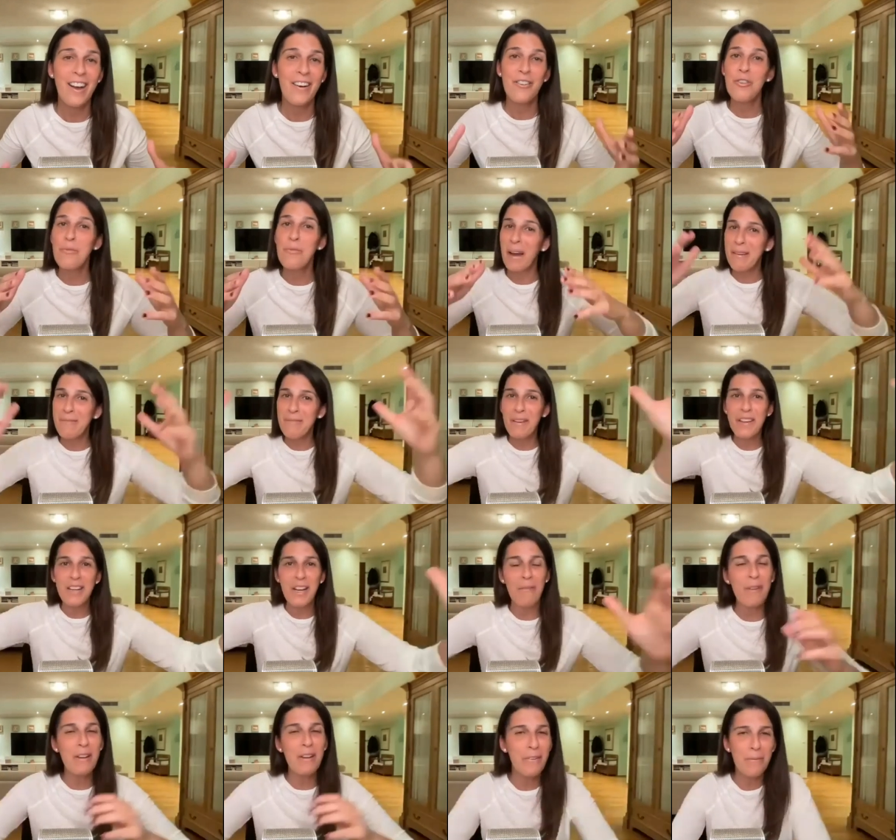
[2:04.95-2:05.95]
You might be
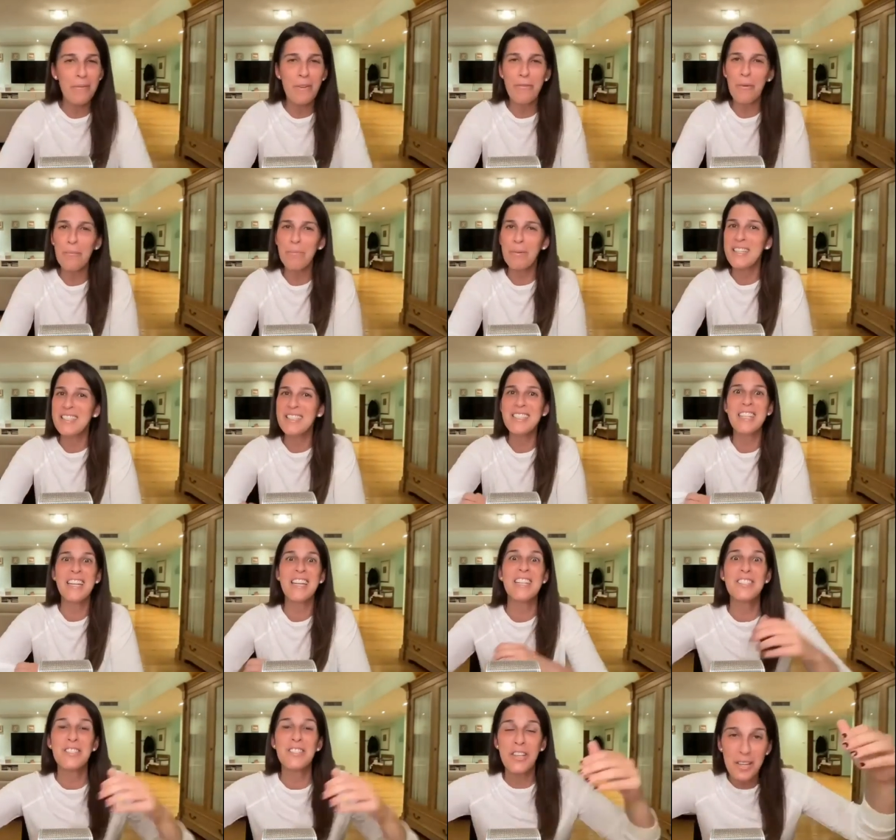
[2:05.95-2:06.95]
coming from different places, and
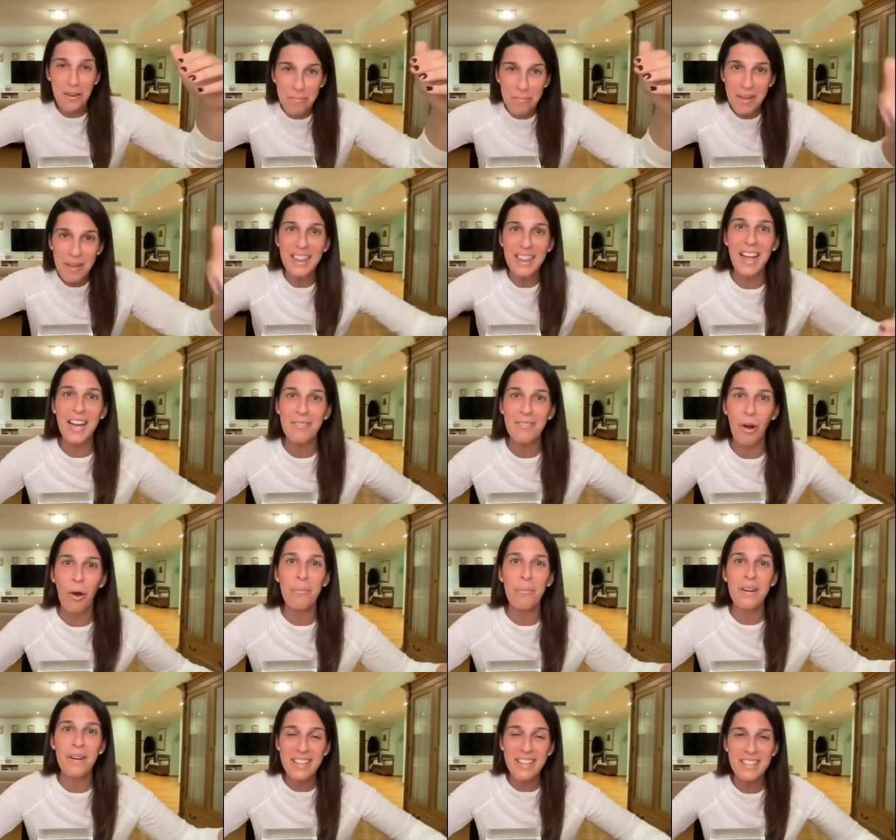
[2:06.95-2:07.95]
it's going to be Lag
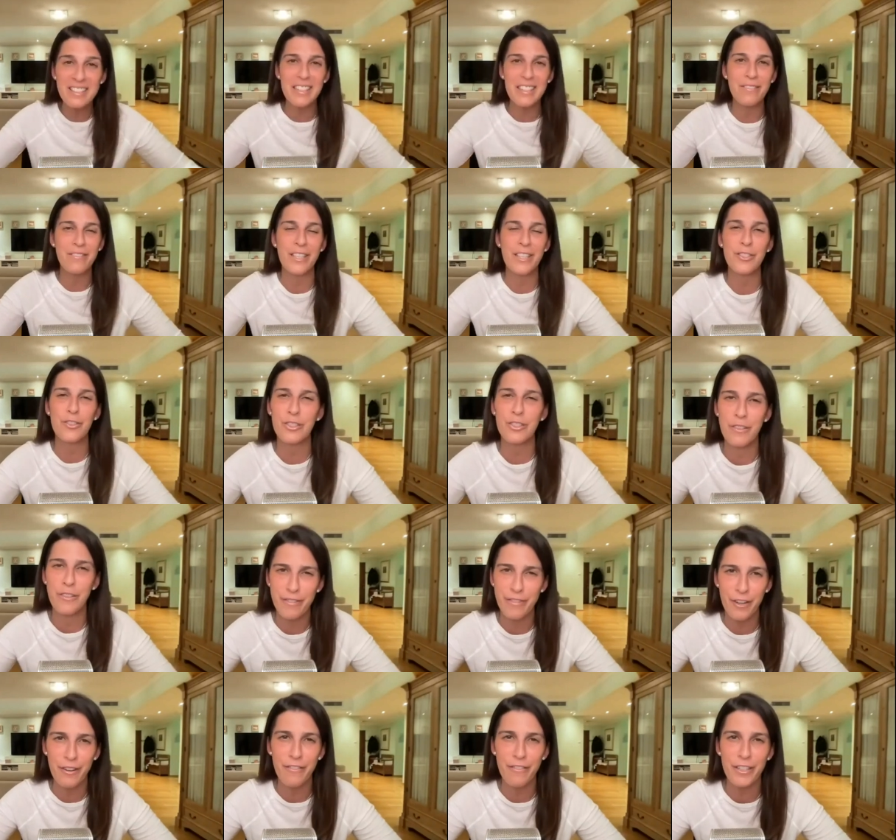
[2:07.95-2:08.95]
BaOmer this evening. So it's a
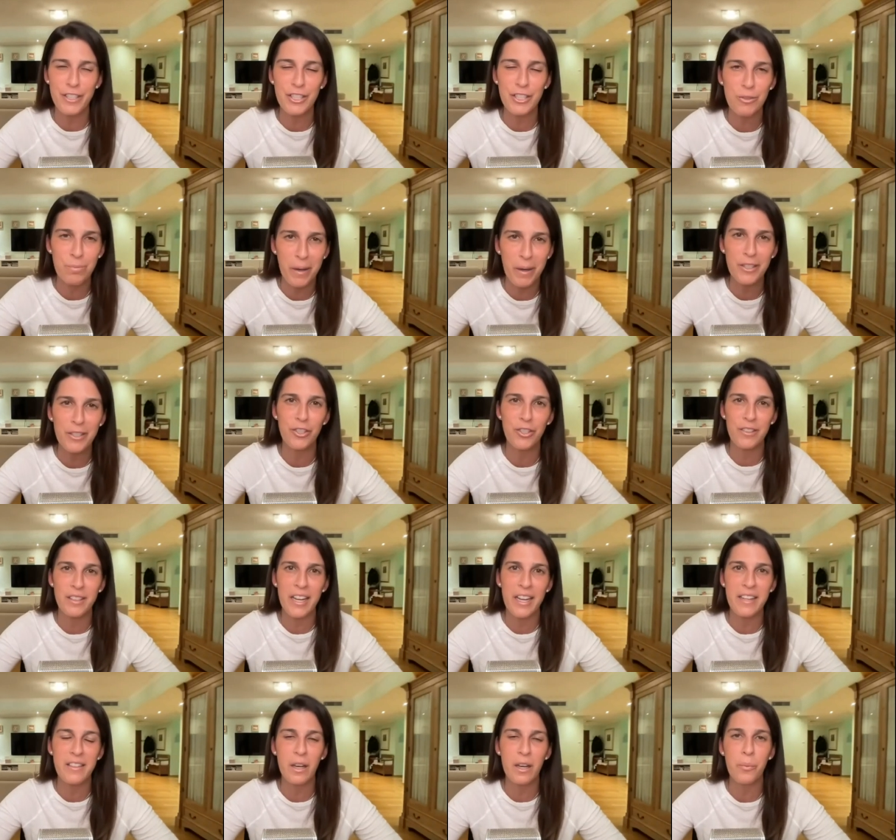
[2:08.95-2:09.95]
very, very special
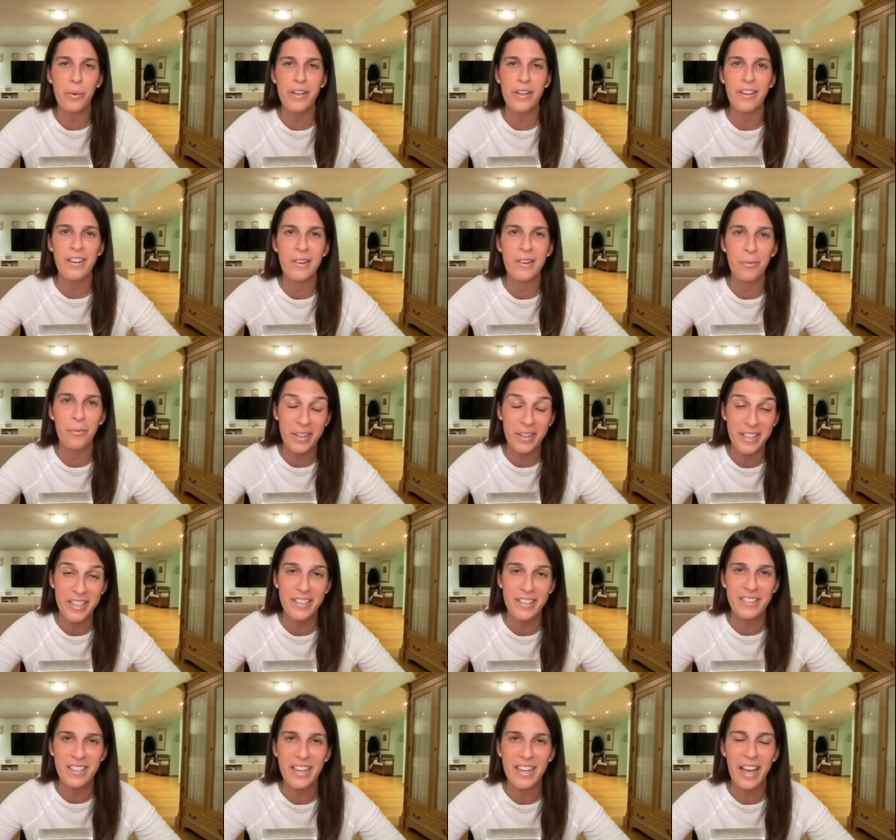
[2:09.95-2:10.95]
night that we're
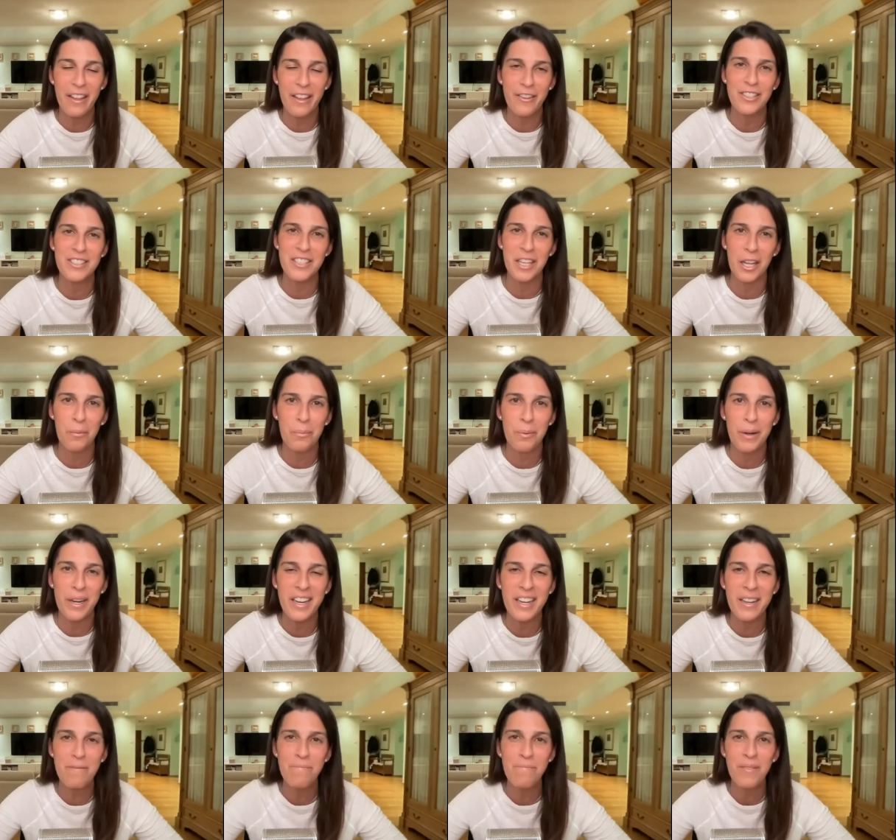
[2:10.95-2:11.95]
here together
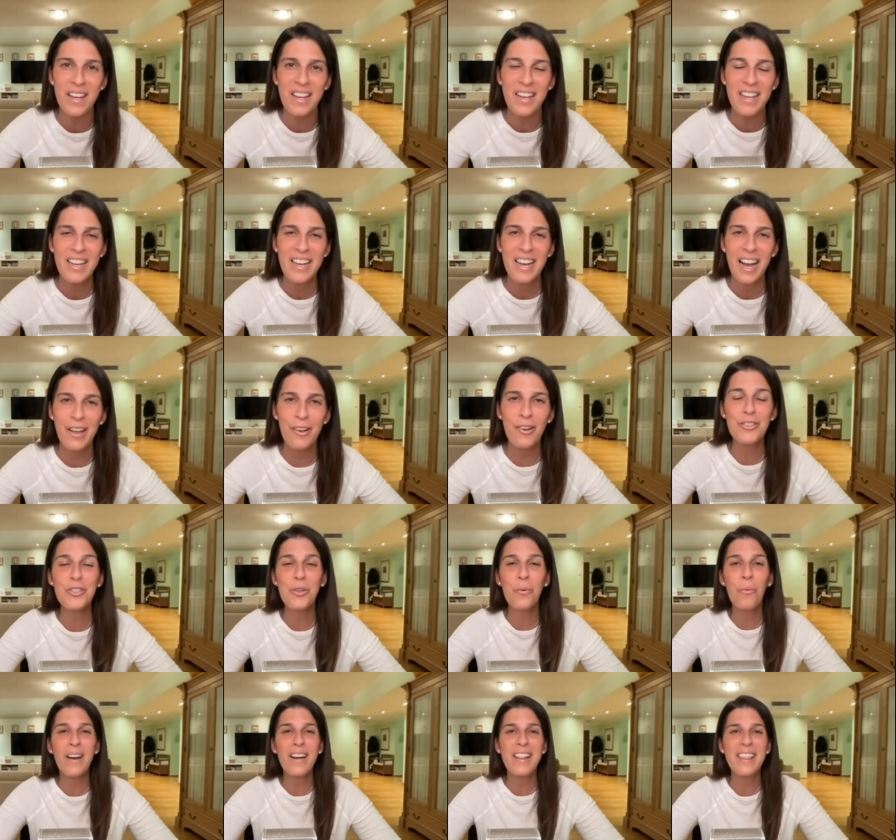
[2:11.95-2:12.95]
celebrating. I also
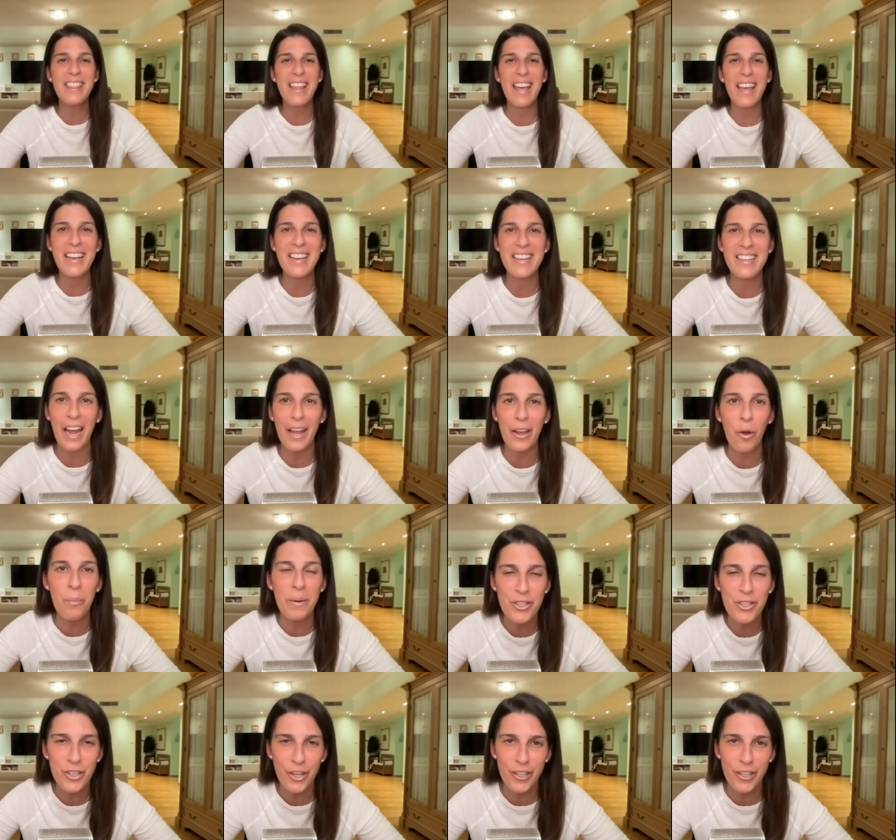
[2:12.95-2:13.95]
want to thank
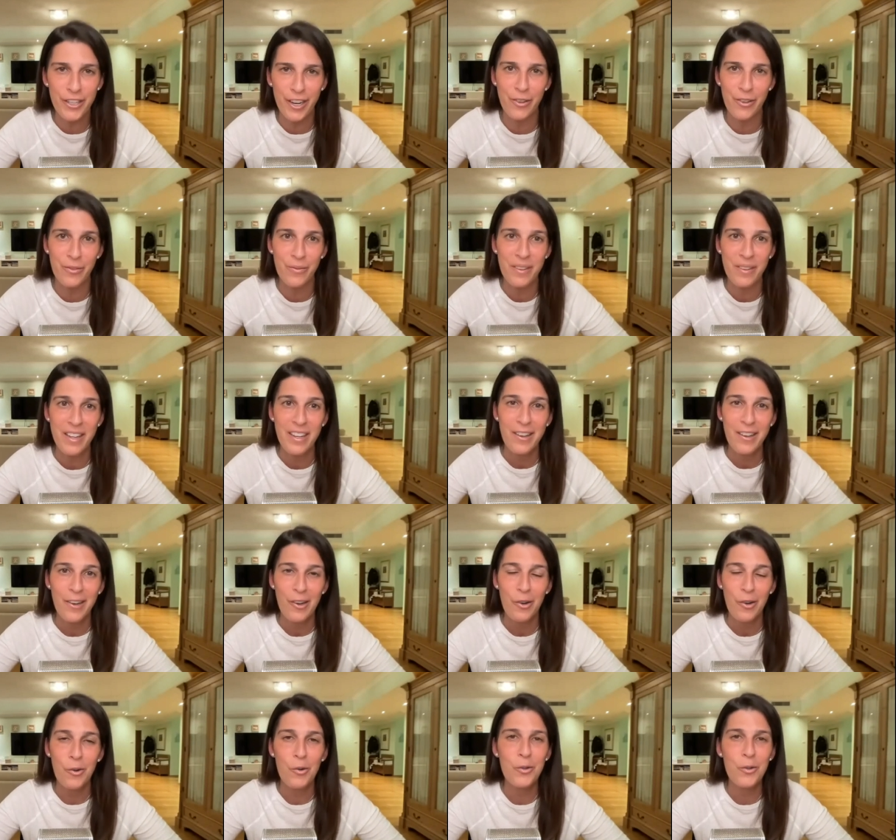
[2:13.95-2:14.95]
Naomi Jerno,
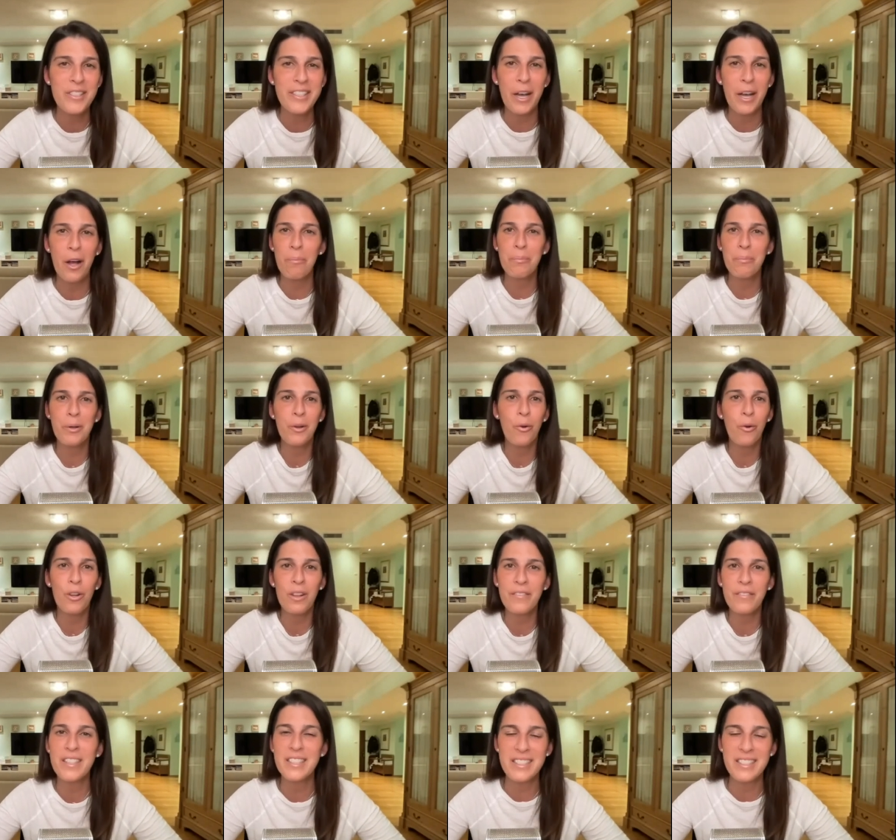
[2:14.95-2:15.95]
who's helped put all
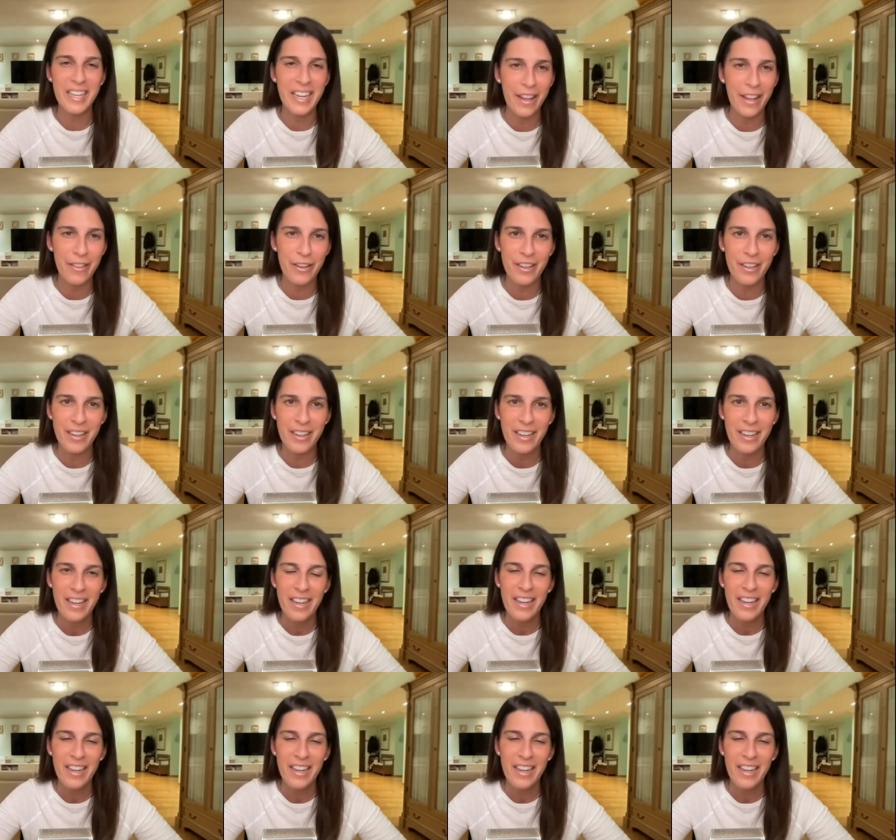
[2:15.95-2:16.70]
of this together.